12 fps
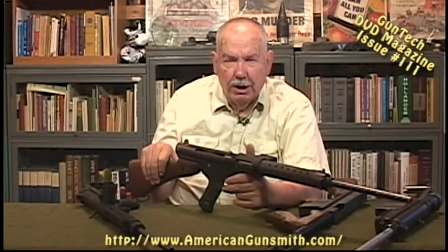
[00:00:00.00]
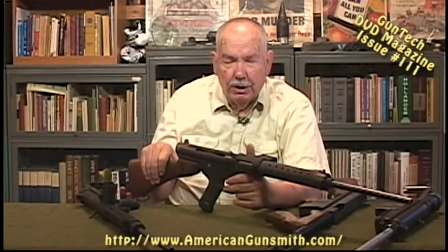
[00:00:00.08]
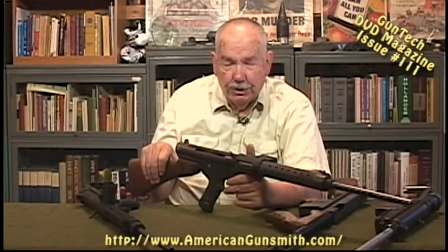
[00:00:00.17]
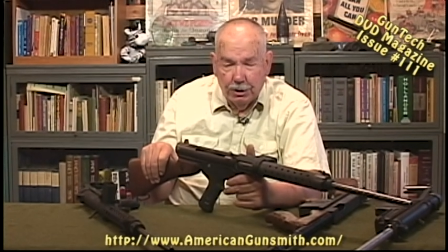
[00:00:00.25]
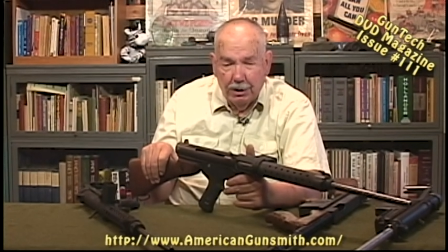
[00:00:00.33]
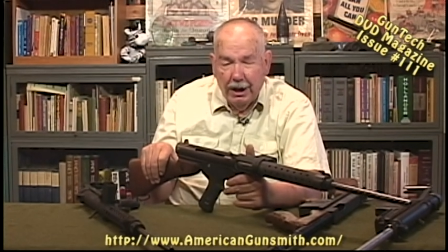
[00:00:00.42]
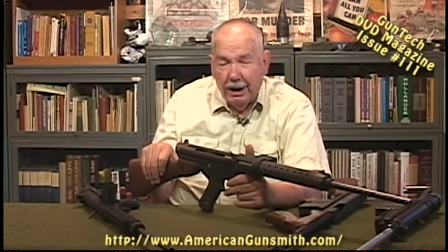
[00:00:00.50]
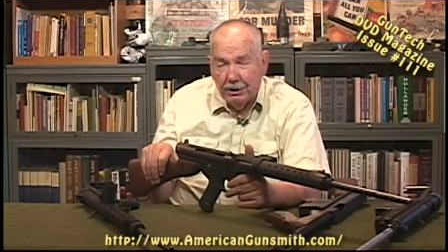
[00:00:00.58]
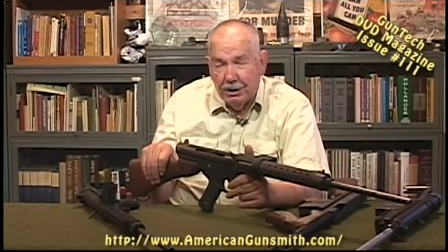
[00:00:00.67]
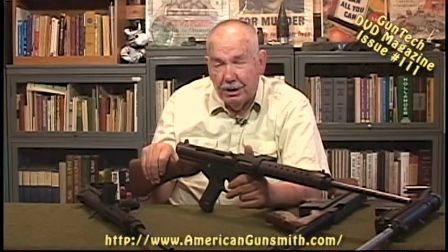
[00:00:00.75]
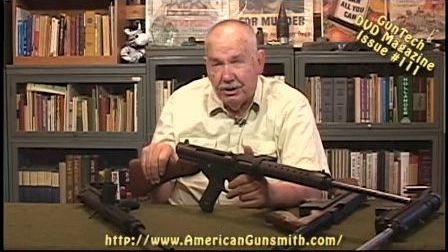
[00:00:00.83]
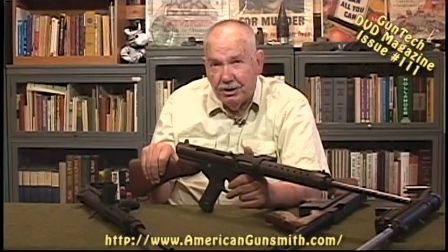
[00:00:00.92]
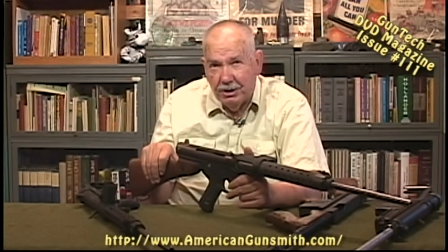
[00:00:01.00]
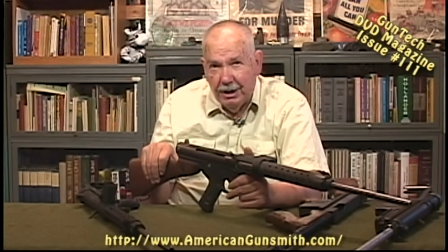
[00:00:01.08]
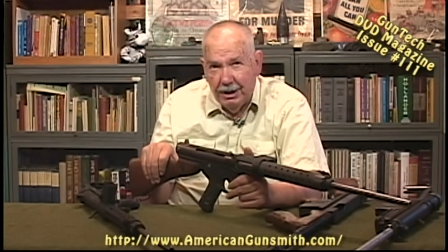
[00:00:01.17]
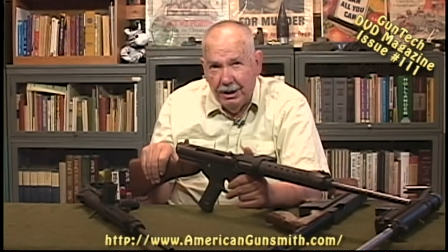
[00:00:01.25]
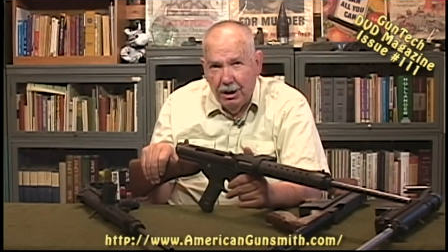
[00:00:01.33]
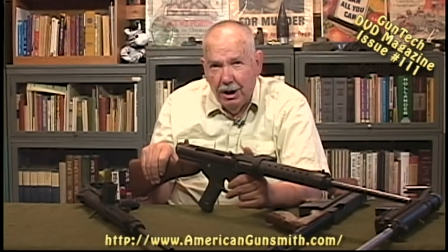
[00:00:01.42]
So you'll actually
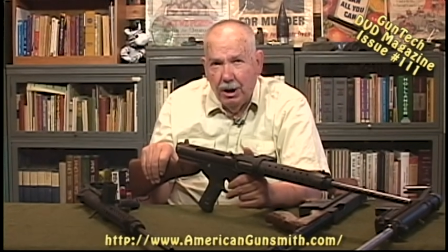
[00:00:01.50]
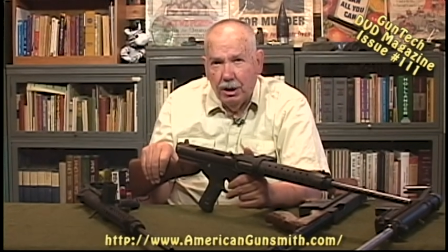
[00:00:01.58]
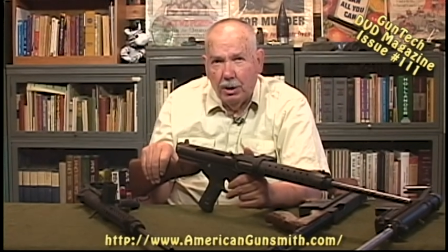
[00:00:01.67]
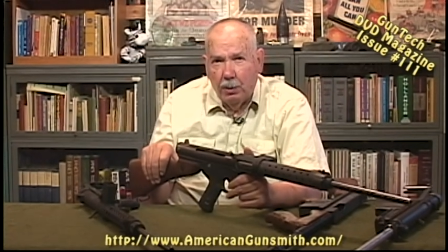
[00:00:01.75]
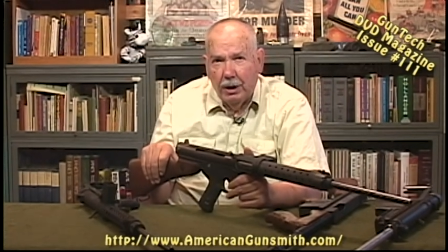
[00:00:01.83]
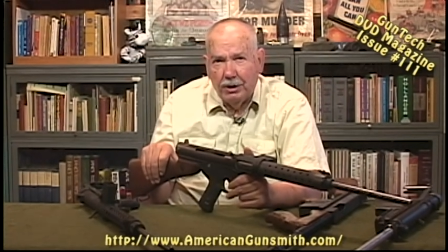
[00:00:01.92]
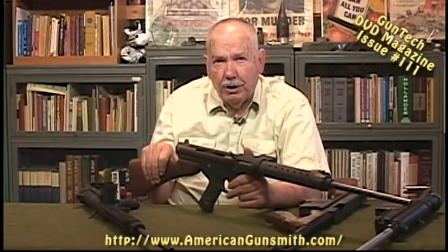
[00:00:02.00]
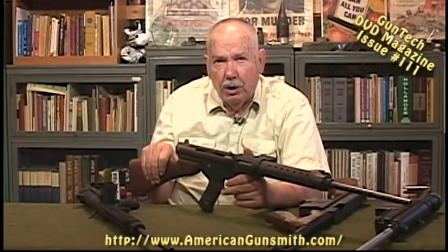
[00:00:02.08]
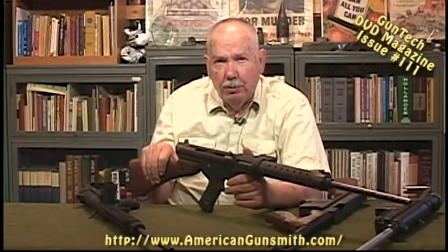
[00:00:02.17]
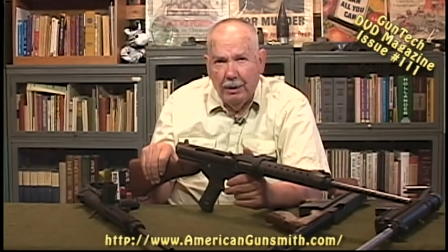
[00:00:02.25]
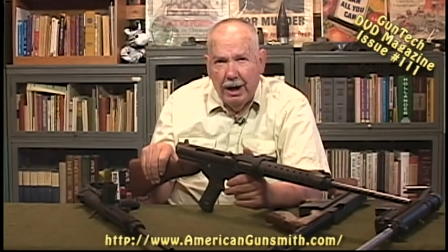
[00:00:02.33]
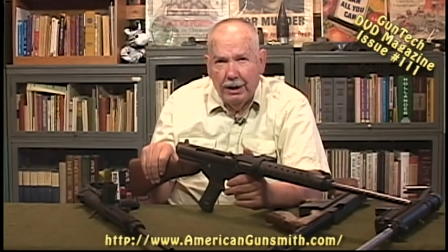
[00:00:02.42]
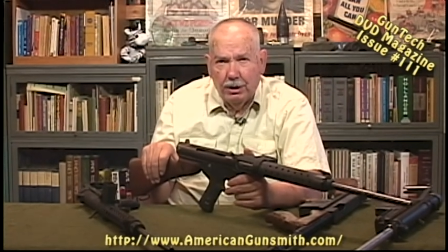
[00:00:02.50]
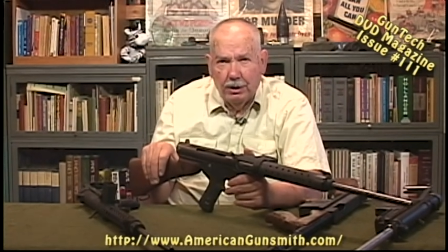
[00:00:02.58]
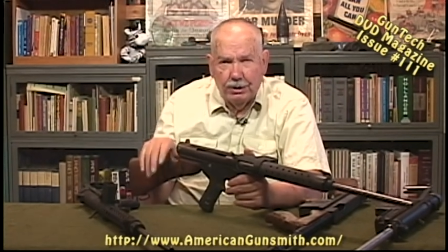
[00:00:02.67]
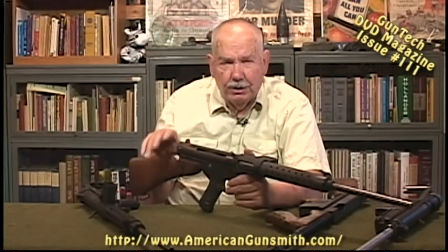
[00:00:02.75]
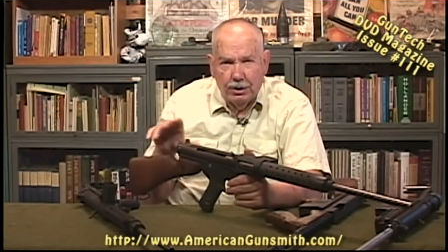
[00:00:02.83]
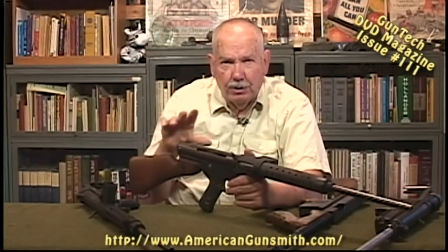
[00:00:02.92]
see the Westco manual,
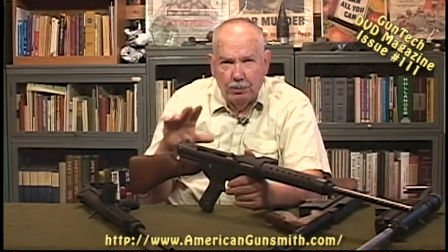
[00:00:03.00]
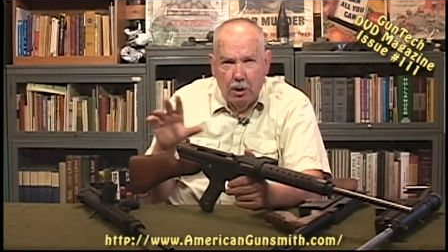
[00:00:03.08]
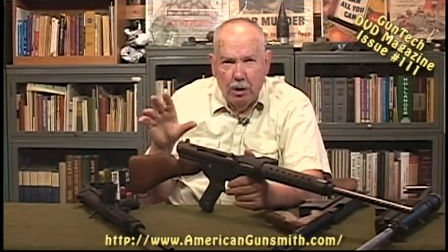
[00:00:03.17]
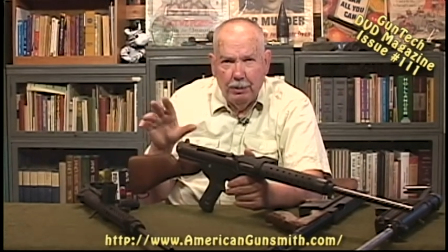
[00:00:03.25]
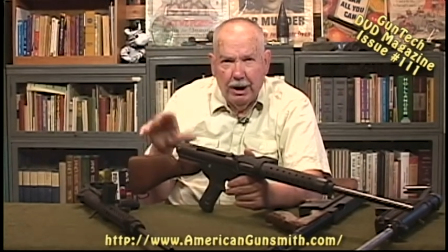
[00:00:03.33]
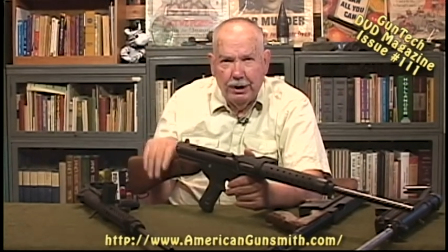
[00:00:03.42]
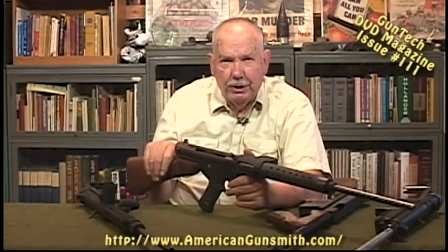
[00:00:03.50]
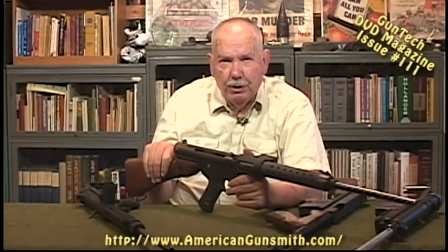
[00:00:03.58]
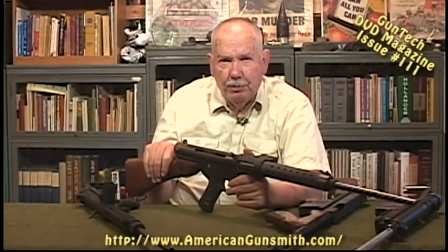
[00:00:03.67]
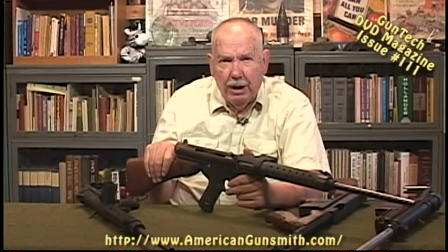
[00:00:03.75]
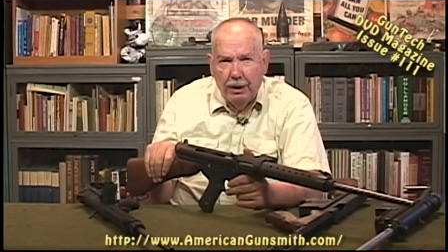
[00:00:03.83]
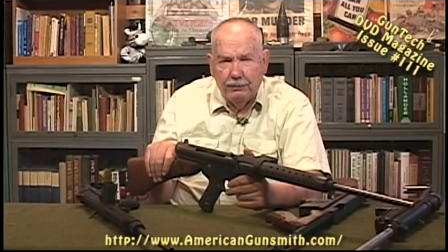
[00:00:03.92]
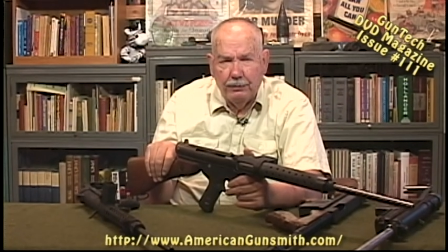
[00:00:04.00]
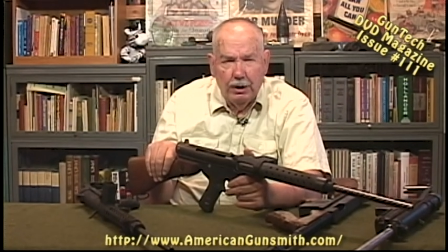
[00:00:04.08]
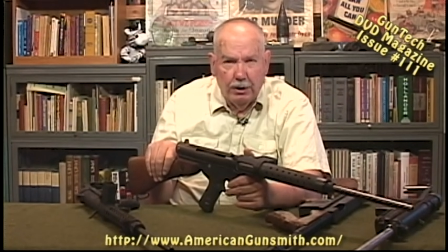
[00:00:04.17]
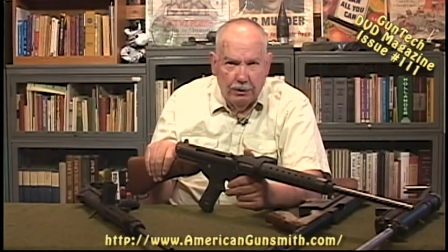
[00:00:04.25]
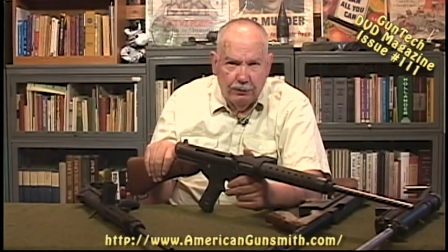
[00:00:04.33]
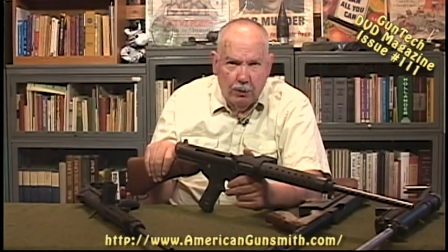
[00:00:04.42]
it's a small manual, about
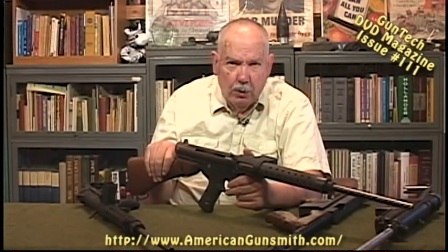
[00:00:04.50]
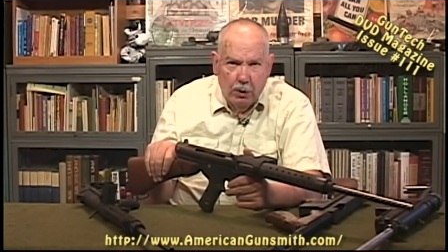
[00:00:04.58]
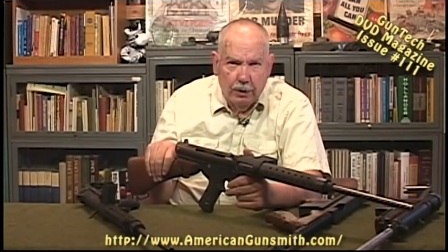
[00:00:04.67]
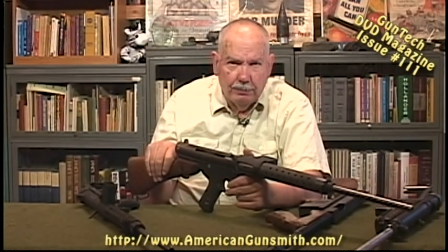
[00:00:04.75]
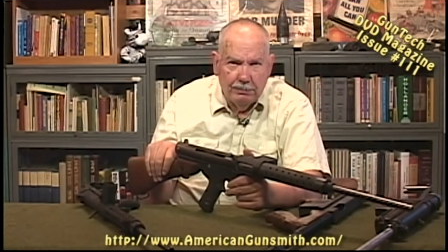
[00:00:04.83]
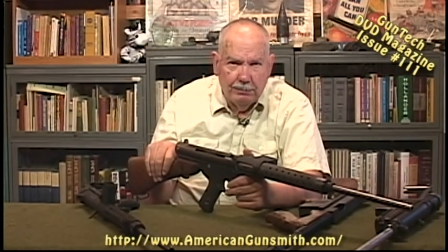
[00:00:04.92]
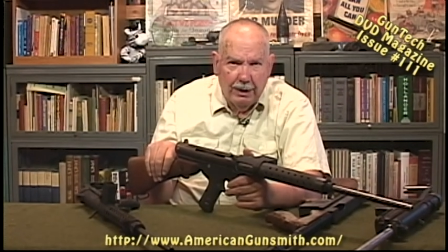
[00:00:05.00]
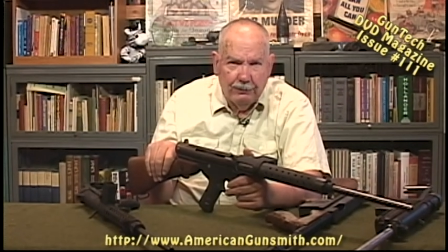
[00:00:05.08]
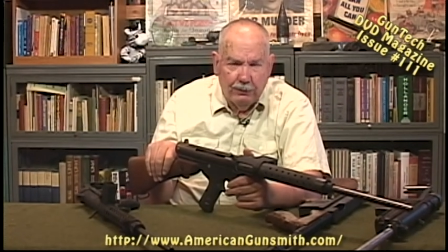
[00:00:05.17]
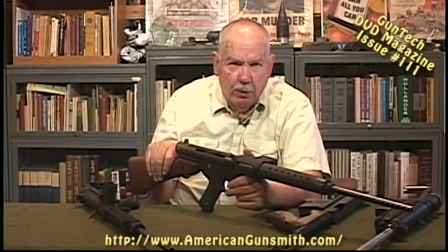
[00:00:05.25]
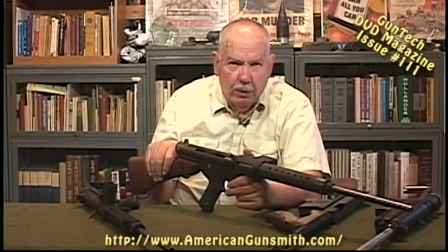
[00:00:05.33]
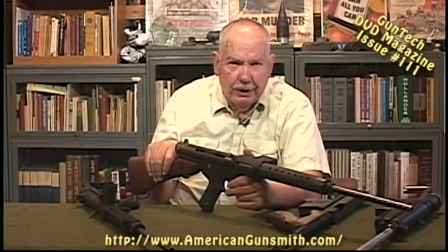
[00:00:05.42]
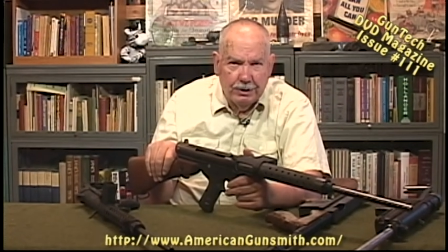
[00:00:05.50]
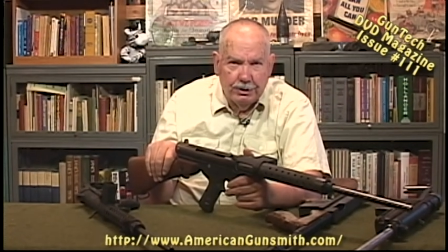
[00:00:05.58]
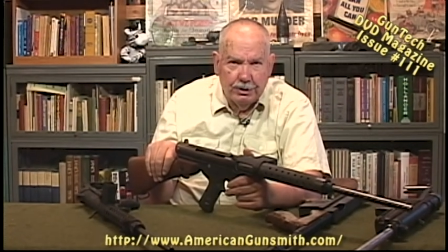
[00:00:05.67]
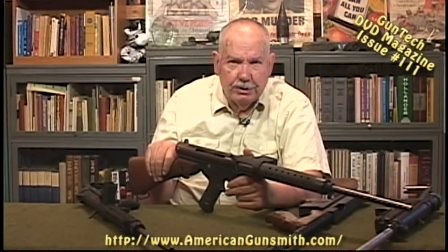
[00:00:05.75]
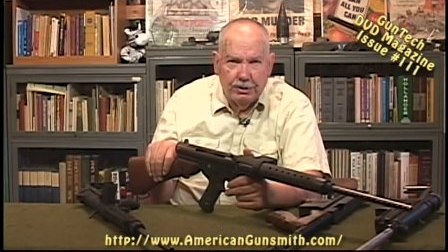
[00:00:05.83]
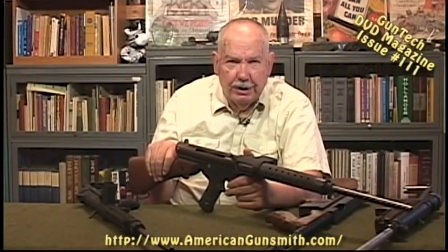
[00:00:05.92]
four by four
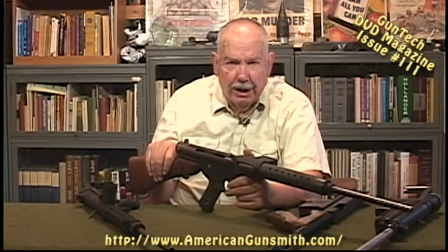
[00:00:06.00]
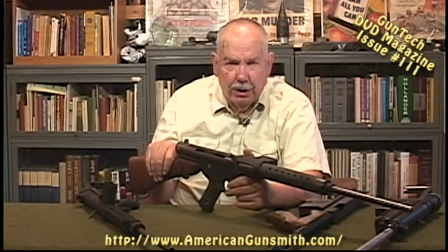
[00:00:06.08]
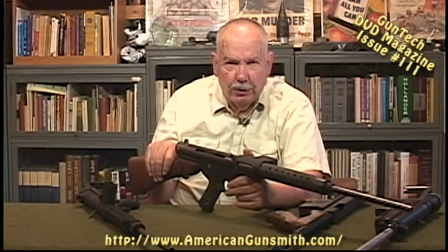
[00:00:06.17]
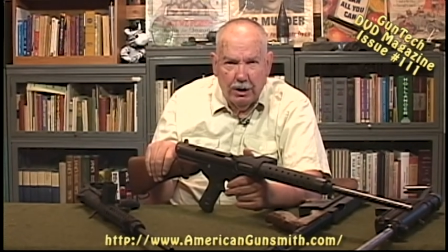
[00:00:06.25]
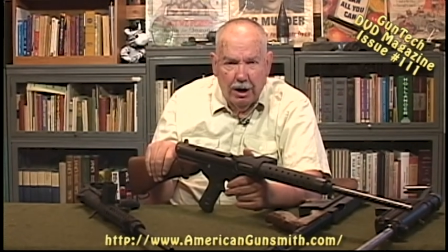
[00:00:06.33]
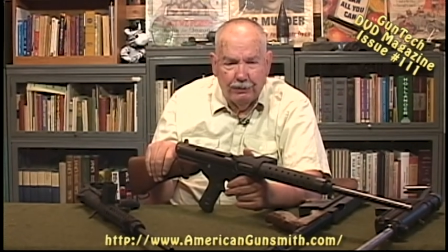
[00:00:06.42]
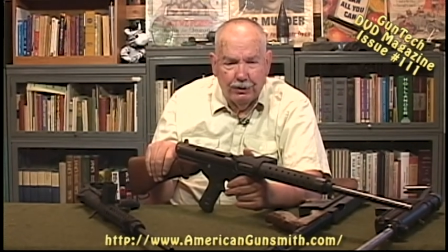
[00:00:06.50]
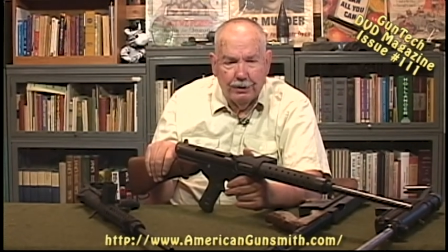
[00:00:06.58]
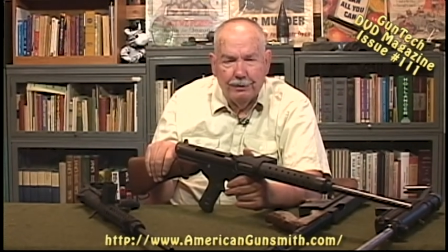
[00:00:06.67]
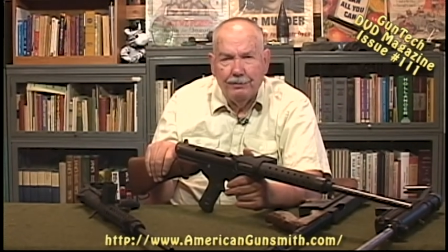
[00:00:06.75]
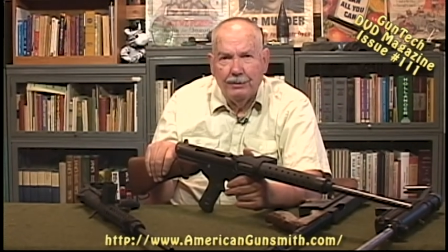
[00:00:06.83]
inches, yellow cover.